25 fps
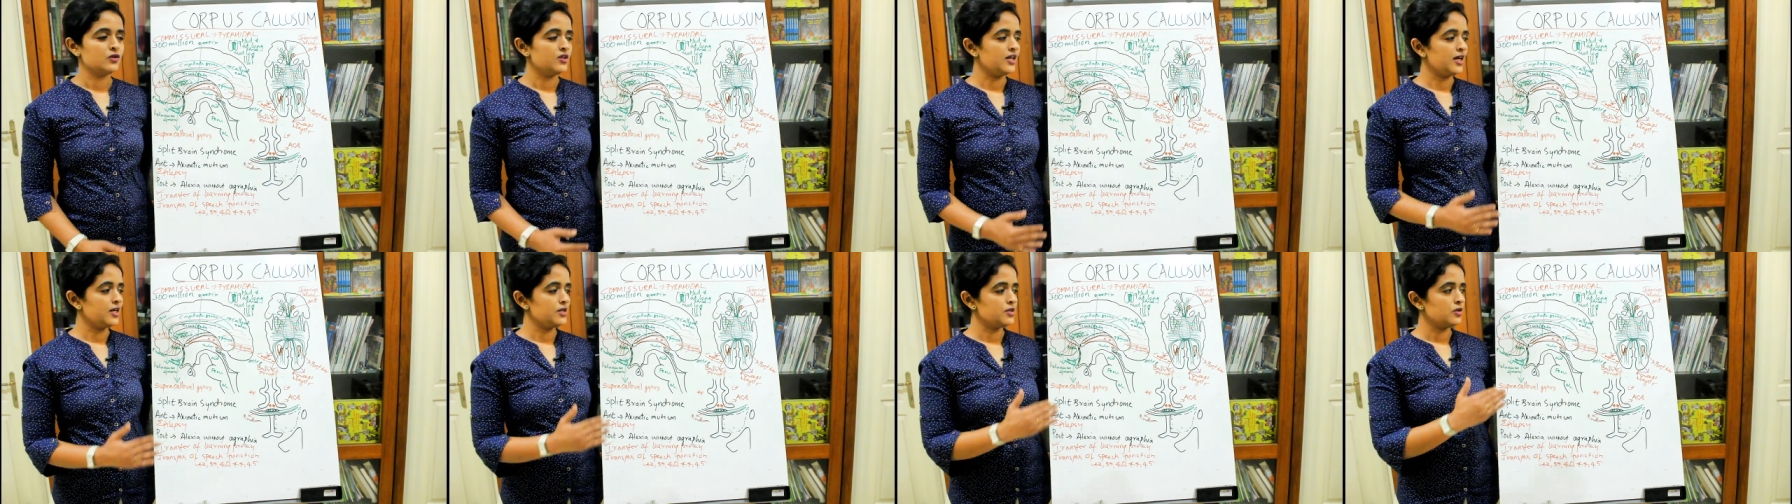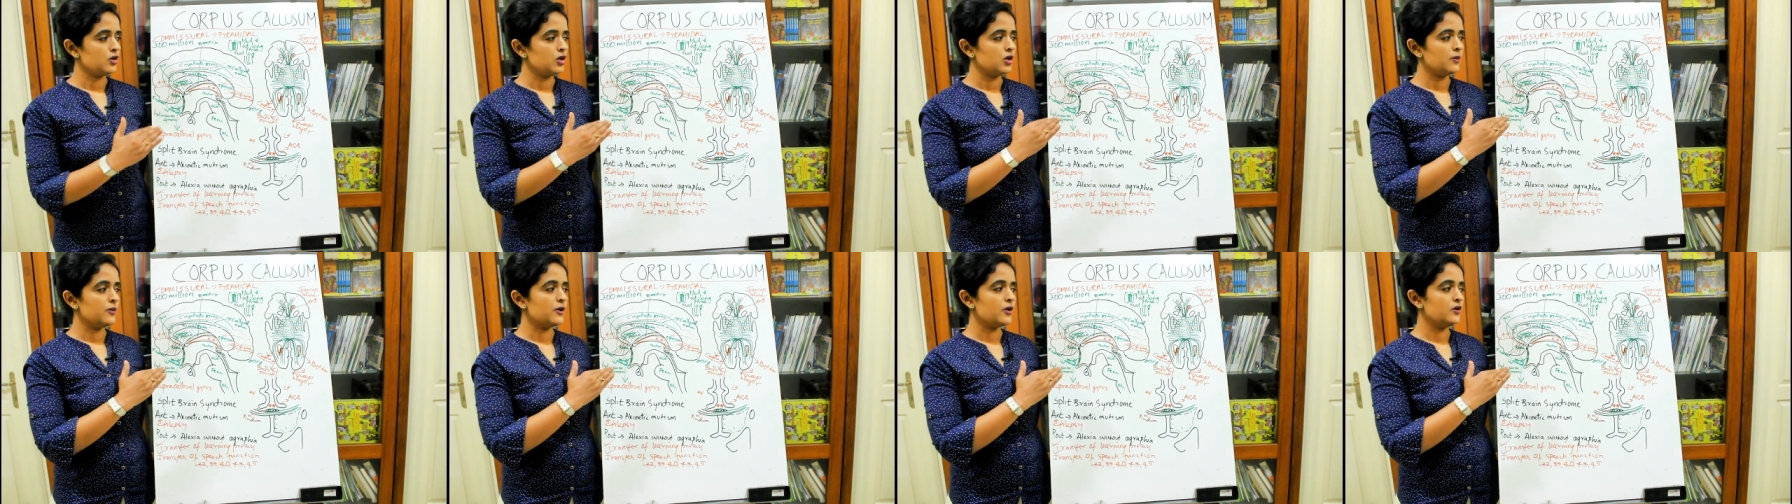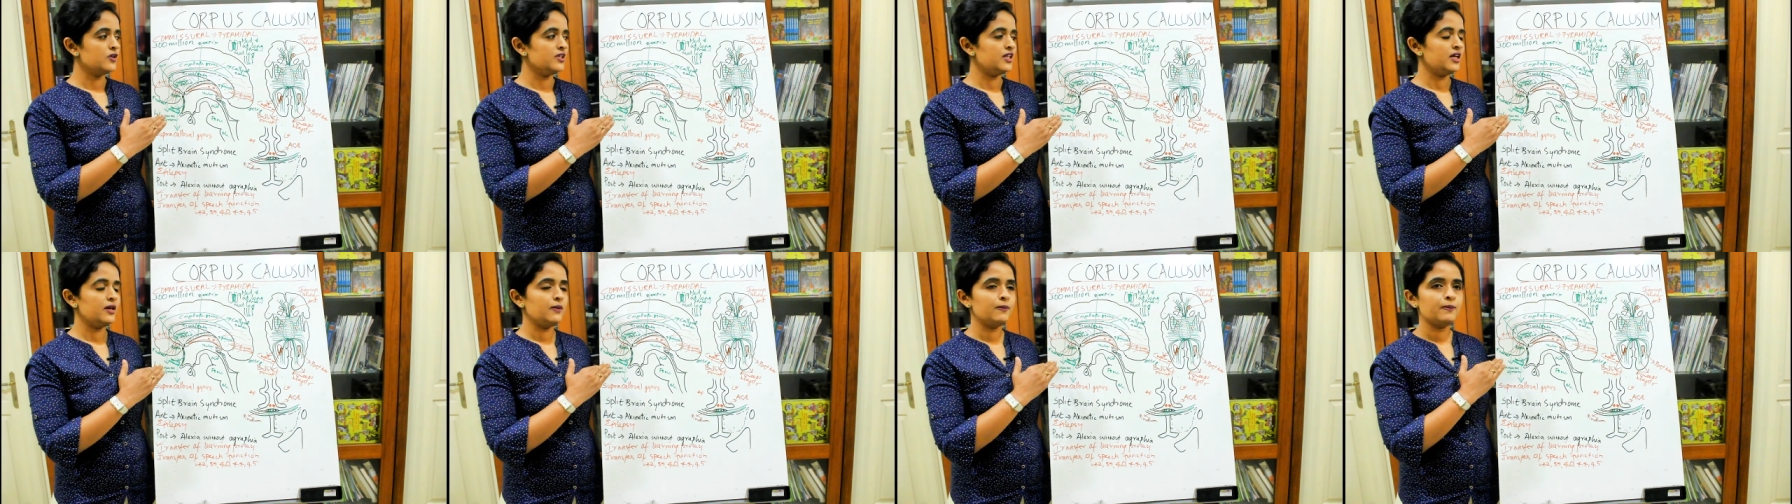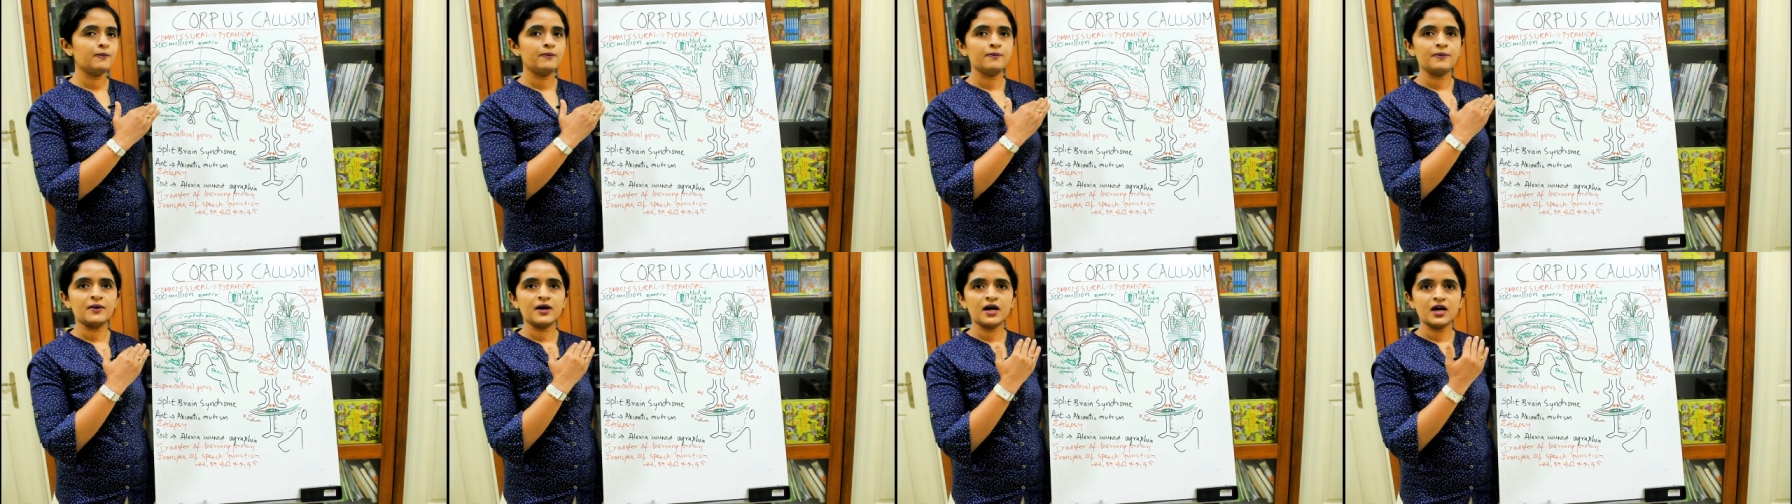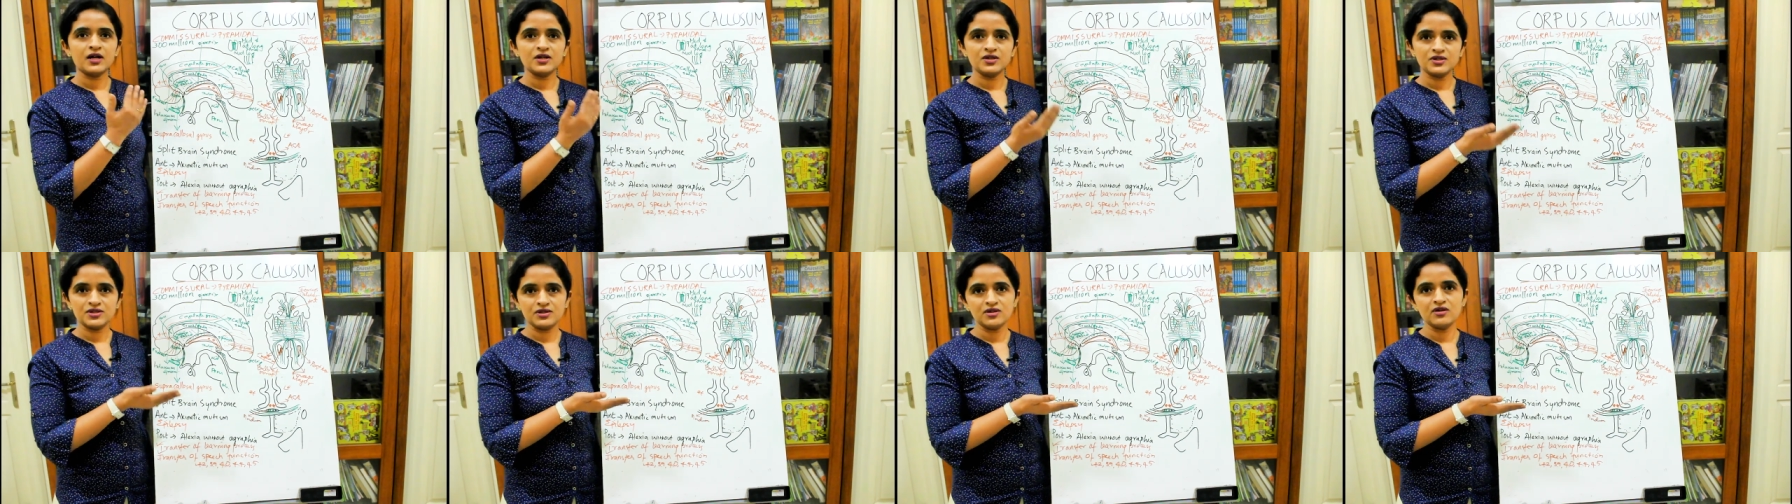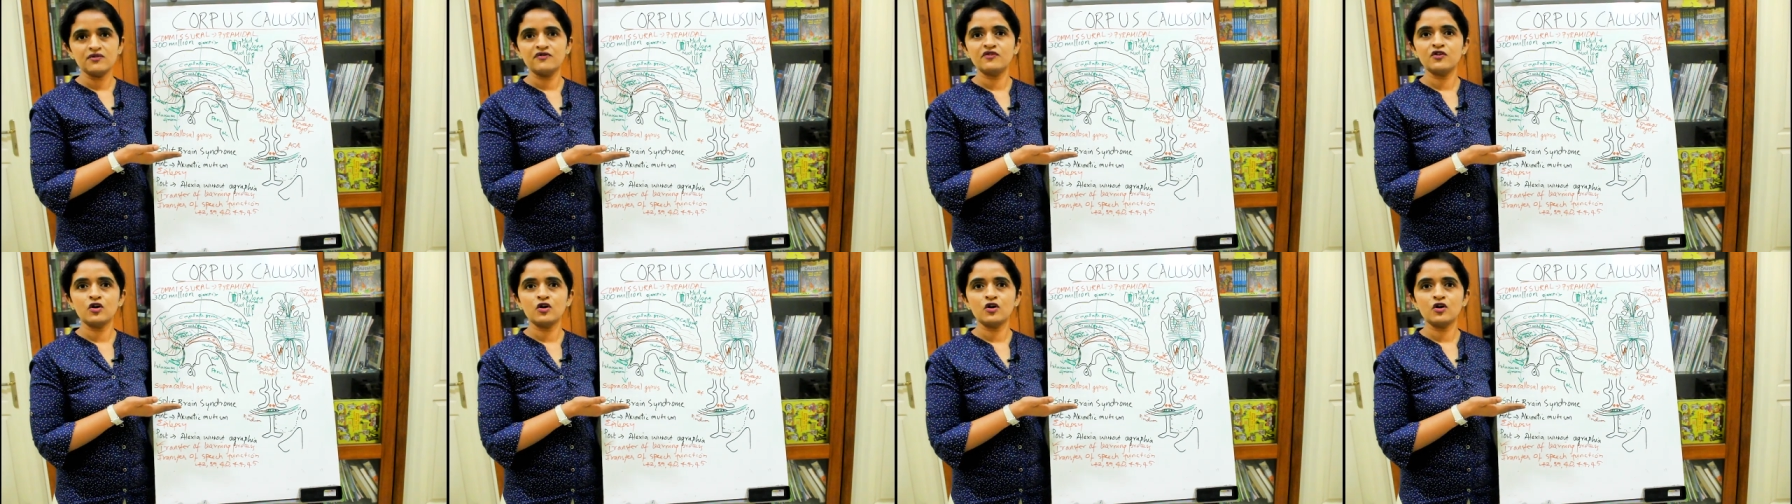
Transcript: that's all about the parts of